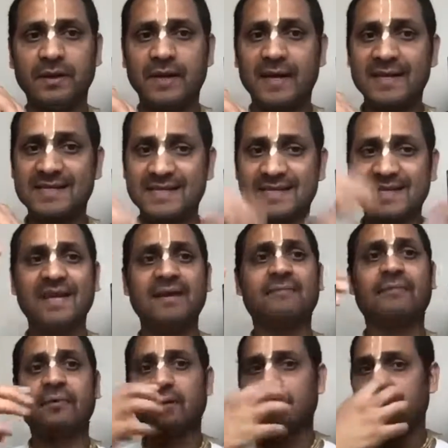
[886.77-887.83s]

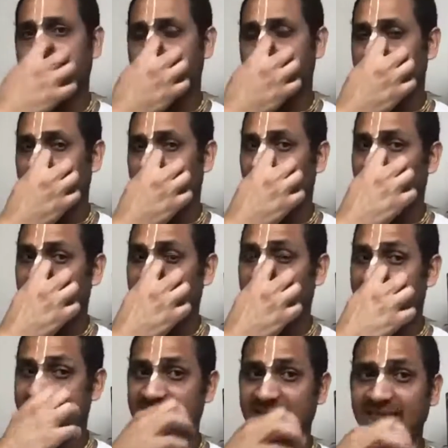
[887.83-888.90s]
escape
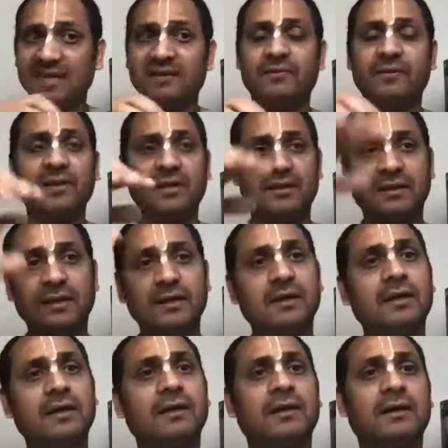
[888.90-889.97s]

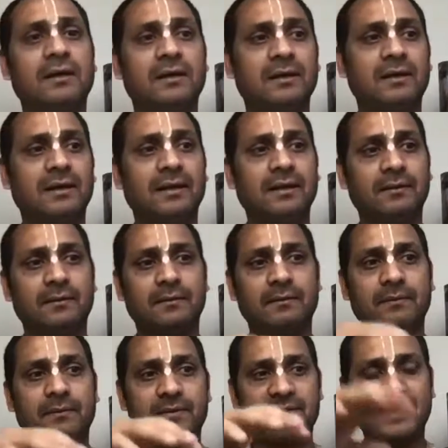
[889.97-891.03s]
the
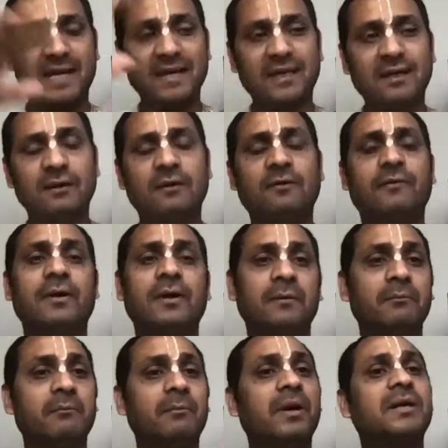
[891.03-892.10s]
cycle of
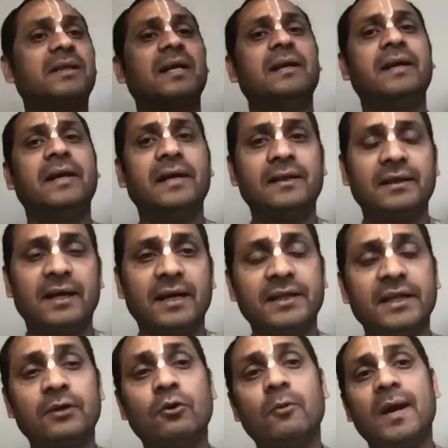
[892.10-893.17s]
birth and death, and
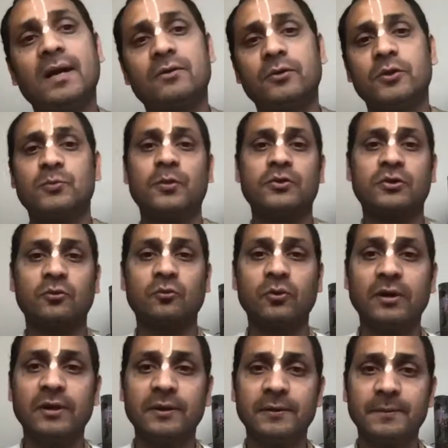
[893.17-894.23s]
they go back to spiritual
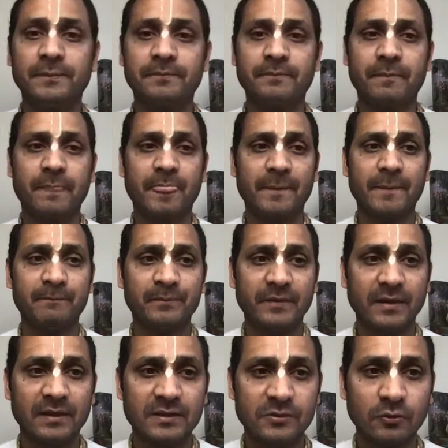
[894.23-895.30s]
world.
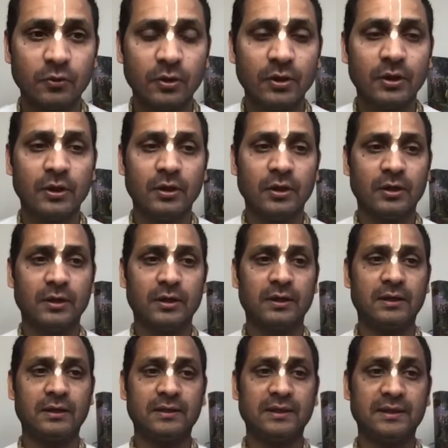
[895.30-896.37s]
So
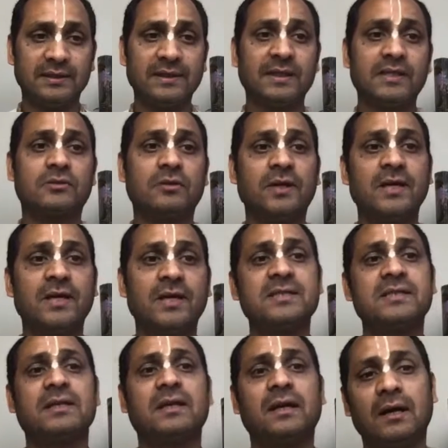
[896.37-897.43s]
that is called as
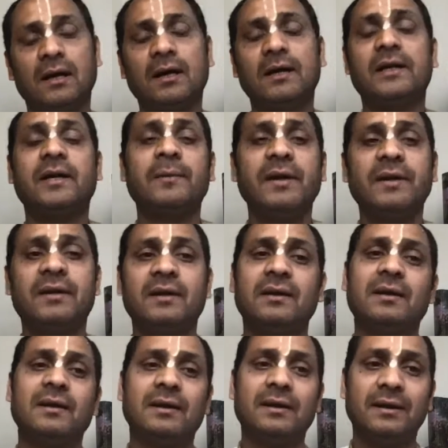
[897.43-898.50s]
ultimate
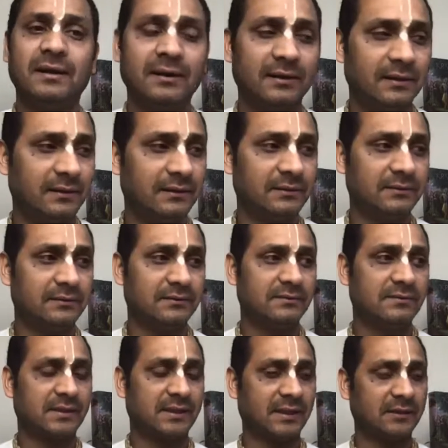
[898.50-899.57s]

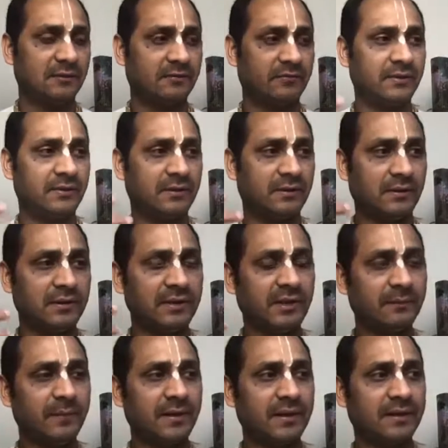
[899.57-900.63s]
kind of
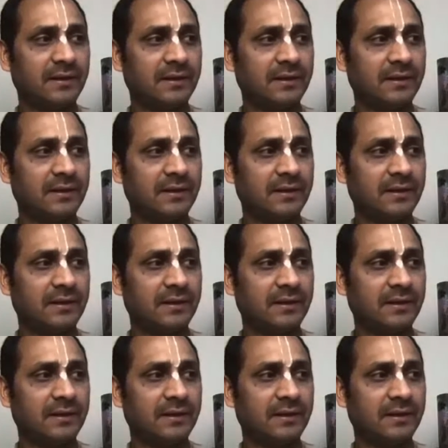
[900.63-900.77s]
ultimate